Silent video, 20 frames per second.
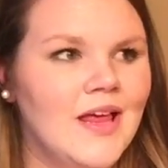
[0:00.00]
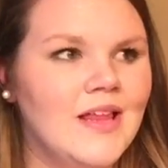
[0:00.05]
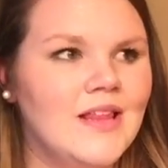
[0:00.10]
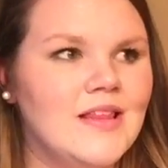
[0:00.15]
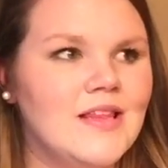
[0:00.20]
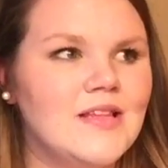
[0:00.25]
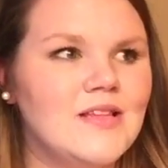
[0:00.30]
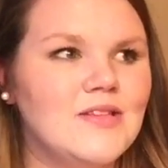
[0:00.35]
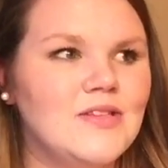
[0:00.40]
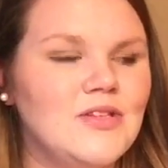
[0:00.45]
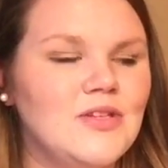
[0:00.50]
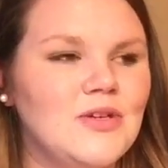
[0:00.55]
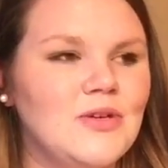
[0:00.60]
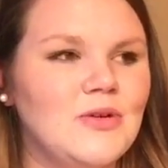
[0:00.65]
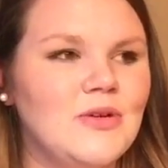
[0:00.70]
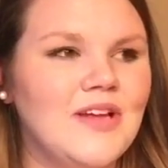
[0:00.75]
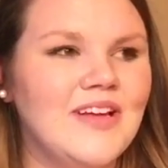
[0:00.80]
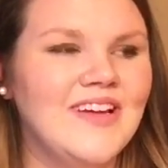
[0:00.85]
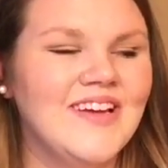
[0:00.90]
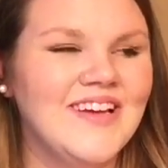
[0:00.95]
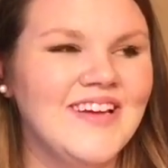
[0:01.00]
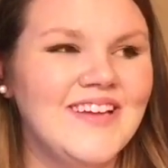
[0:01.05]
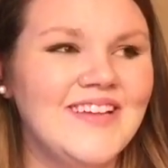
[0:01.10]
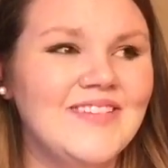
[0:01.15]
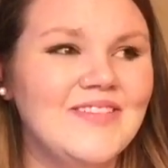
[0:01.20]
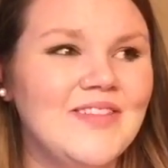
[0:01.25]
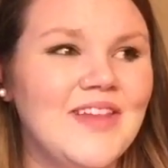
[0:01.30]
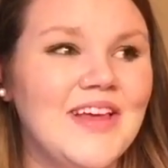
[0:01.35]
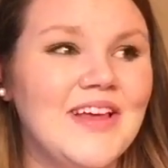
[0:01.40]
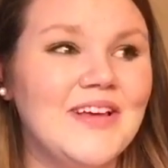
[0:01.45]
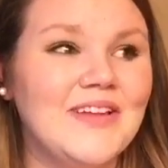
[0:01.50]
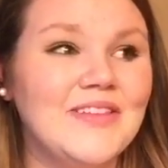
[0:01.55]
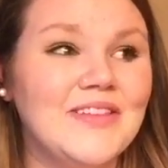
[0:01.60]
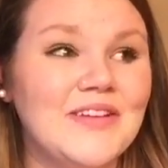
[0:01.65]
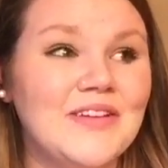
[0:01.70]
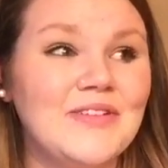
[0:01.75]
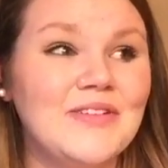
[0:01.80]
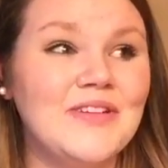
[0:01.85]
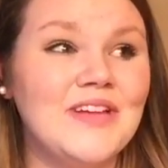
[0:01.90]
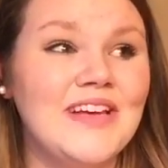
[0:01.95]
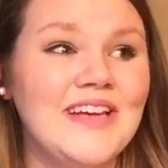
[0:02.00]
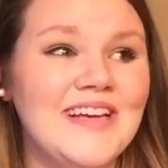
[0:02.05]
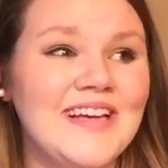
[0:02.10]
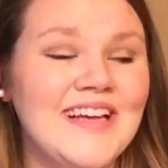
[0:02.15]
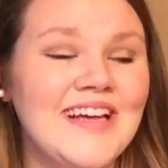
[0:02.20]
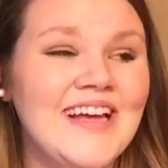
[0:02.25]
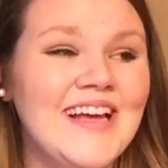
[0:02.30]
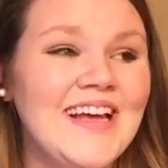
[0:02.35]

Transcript: this dude, like, literally,